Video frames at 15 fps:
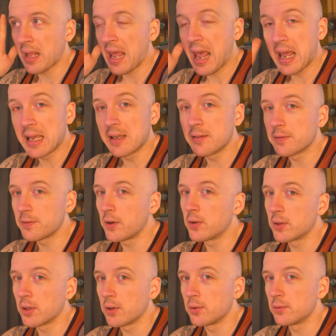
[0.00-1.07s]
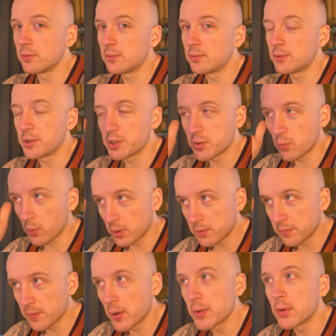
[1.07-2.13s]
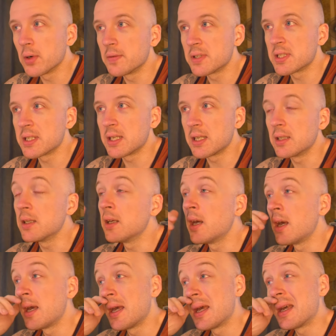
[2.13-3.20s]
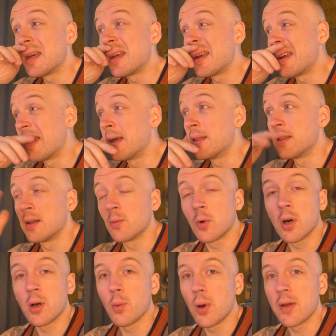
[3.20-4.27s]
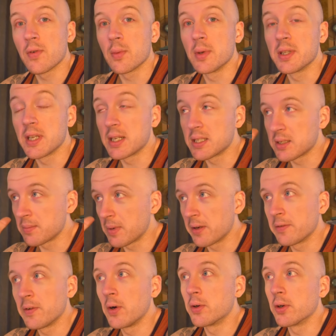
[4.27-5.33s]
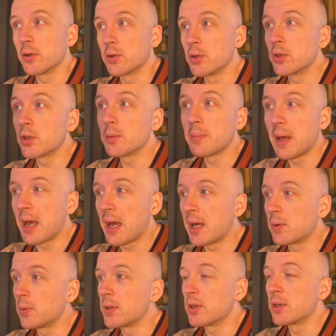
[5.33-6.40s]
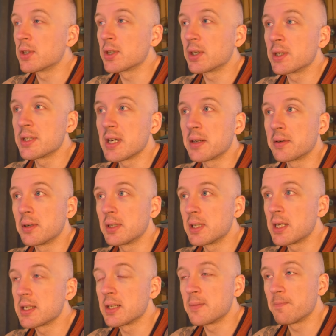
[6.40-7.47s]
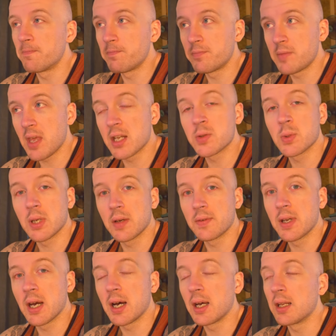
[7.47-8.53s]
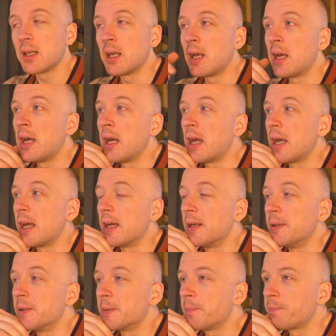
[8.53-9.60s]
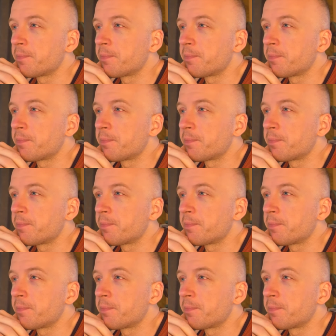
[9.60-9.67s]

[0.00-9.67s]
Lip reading: a photo, just one photo of a scene, and then walk away from it. That's my photo, good or bad, whether it turns out or it doesn't, that's what I've got. And